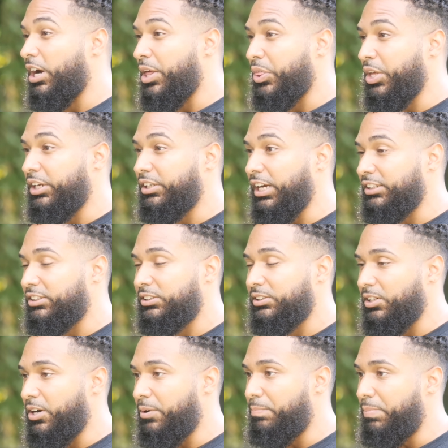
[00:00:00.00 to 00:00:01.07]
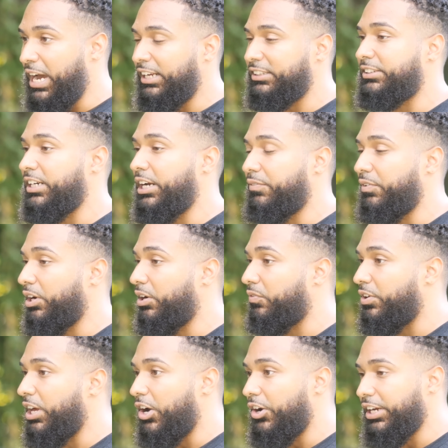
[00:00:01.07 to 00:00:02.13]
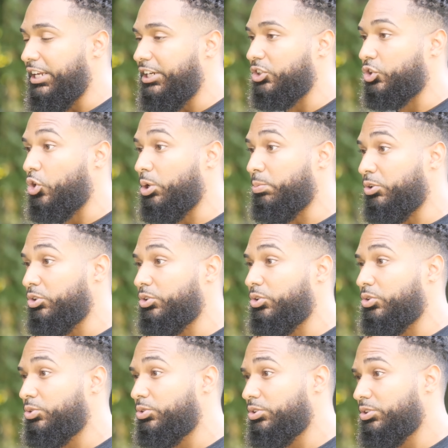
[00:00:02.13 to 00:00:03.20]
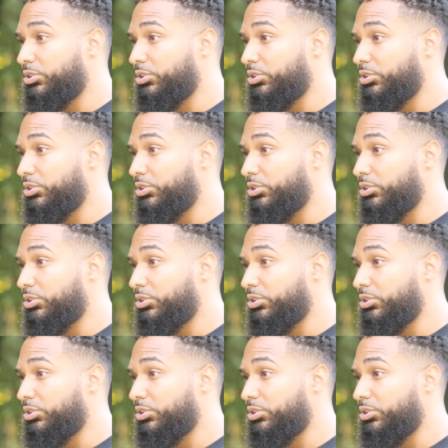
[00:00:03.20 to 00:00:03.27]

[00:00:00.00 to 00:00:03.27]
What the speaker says: I think that's a bad sign of health. Now, again, there's hormonal